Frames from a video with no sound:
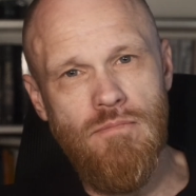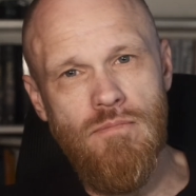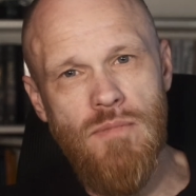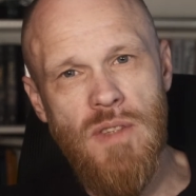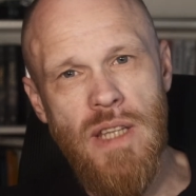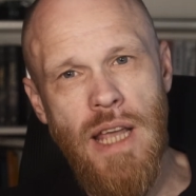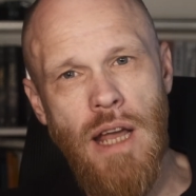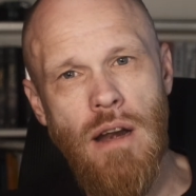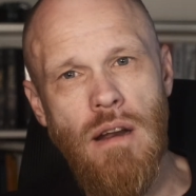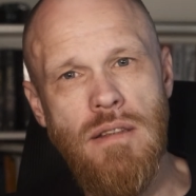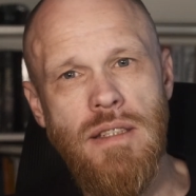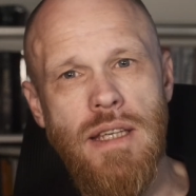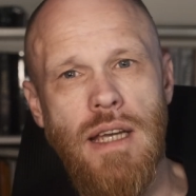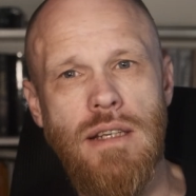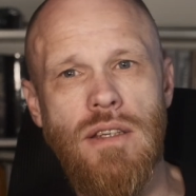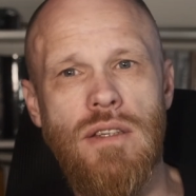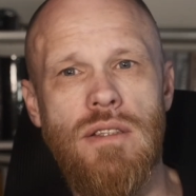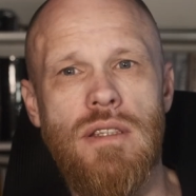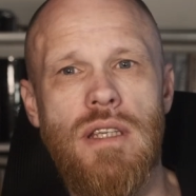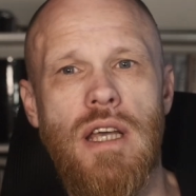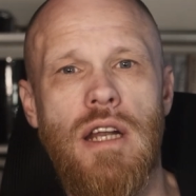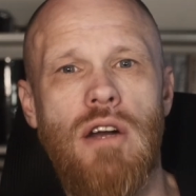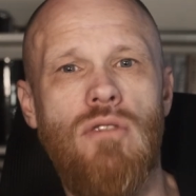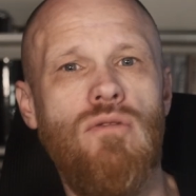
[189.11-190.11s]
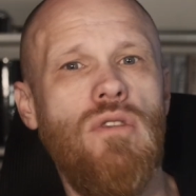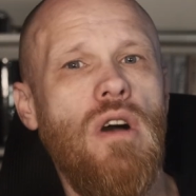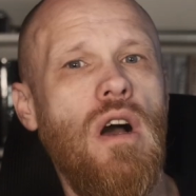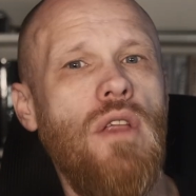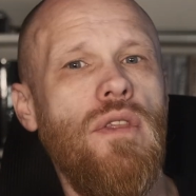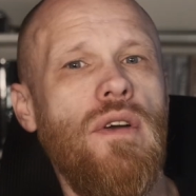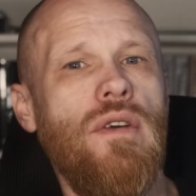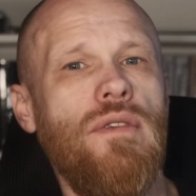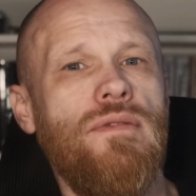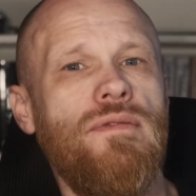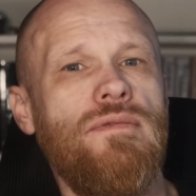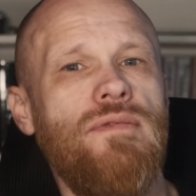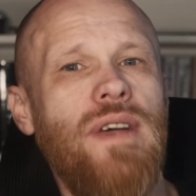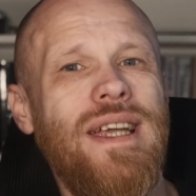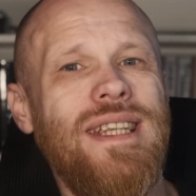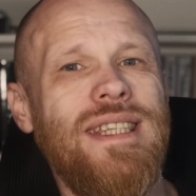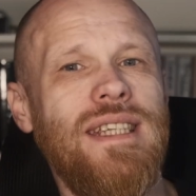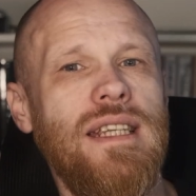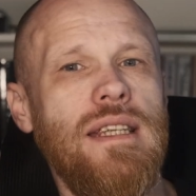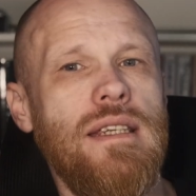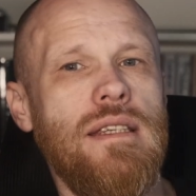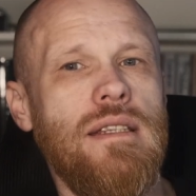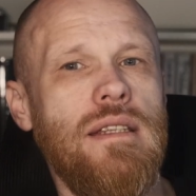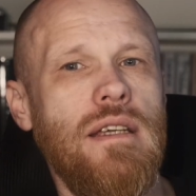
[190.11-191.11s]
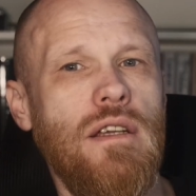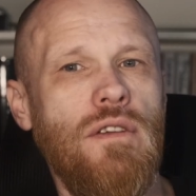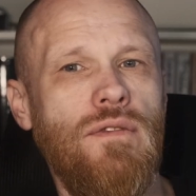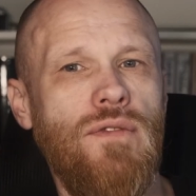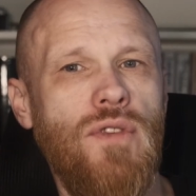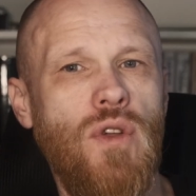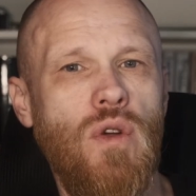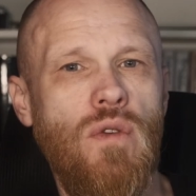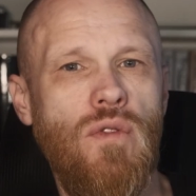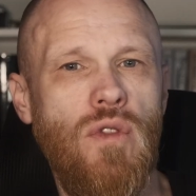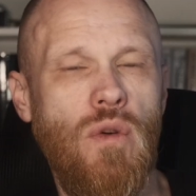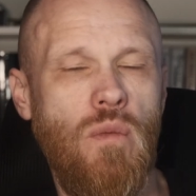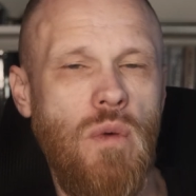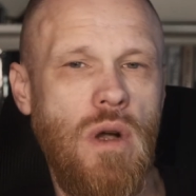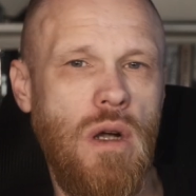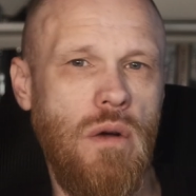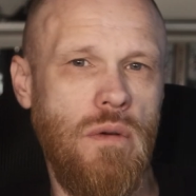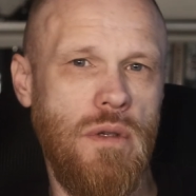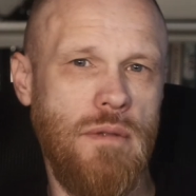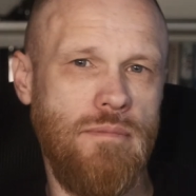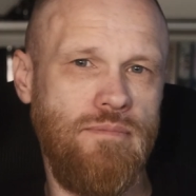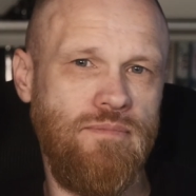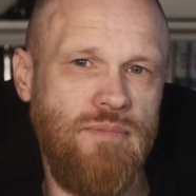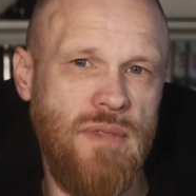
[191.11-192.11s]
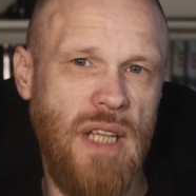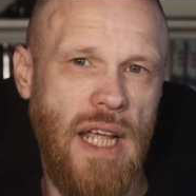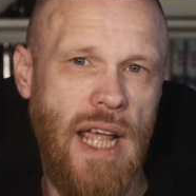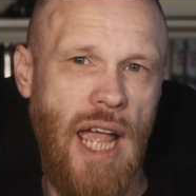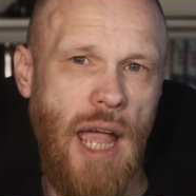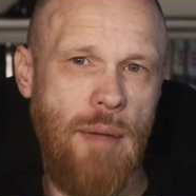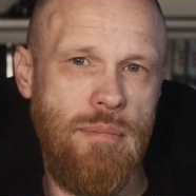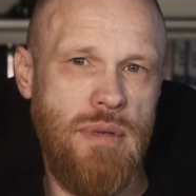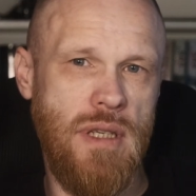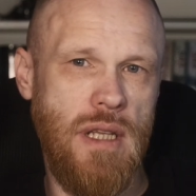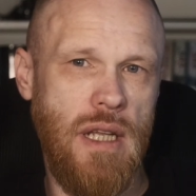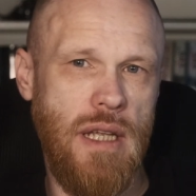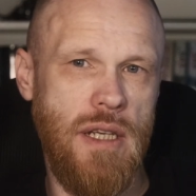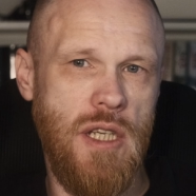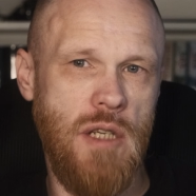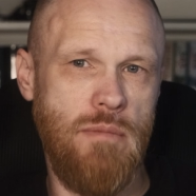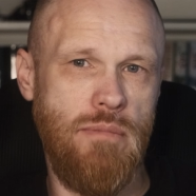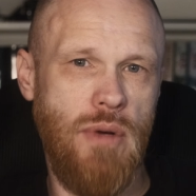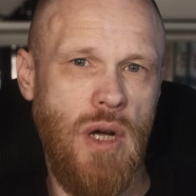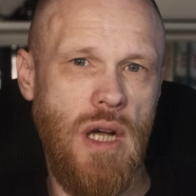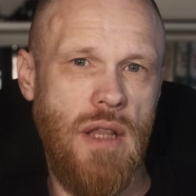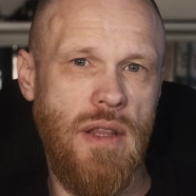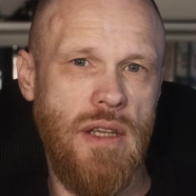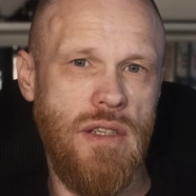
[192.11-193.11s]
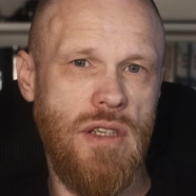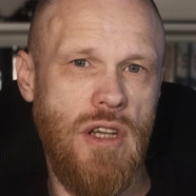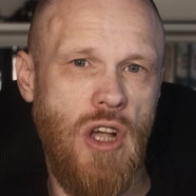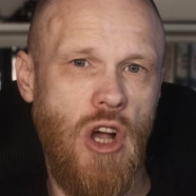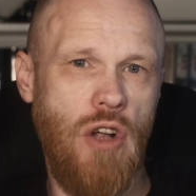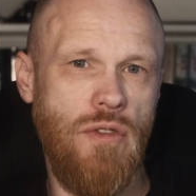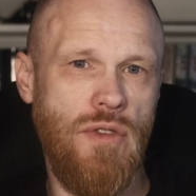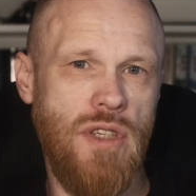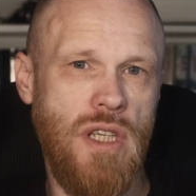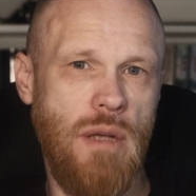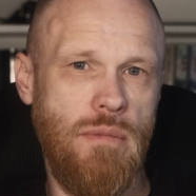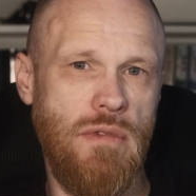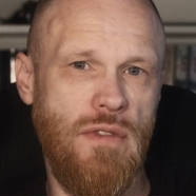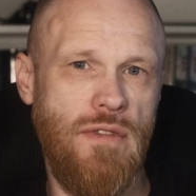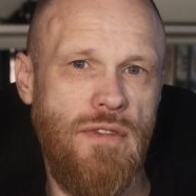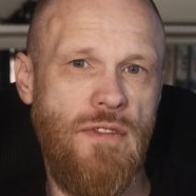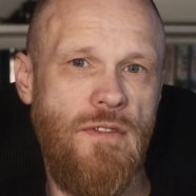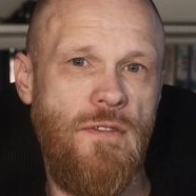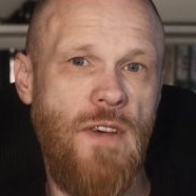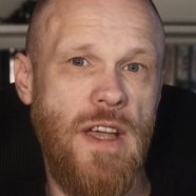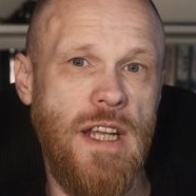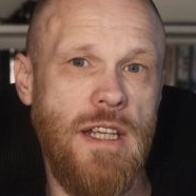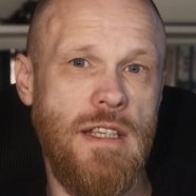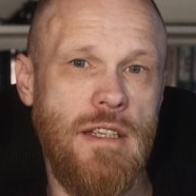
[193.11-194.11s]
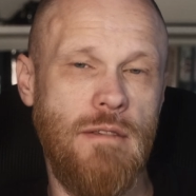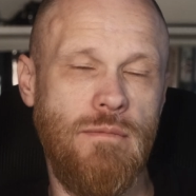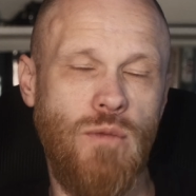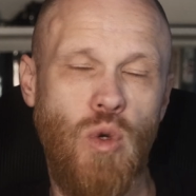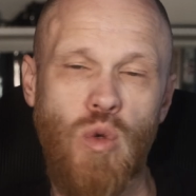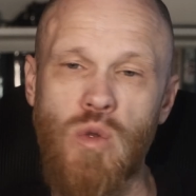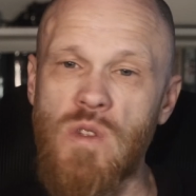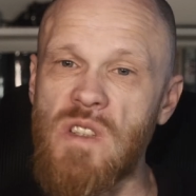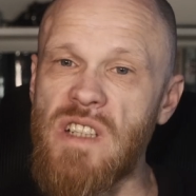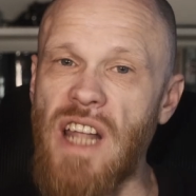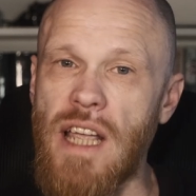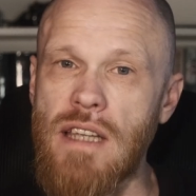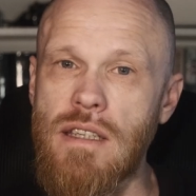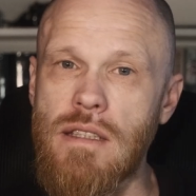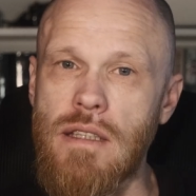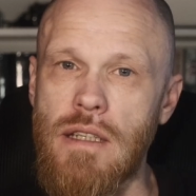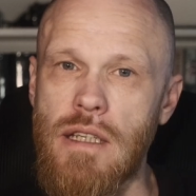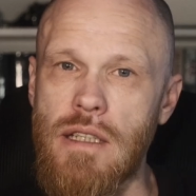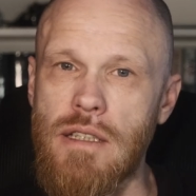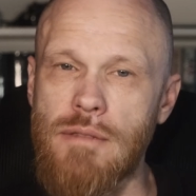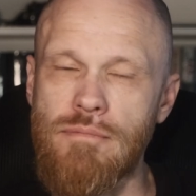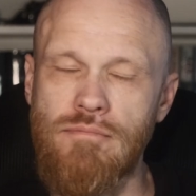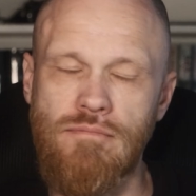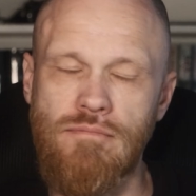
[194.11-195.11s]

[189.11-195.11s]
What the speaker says: The Anglo-Saxons had a rather fatalistic view of the world, encapsulated by this concept of fate or destiny.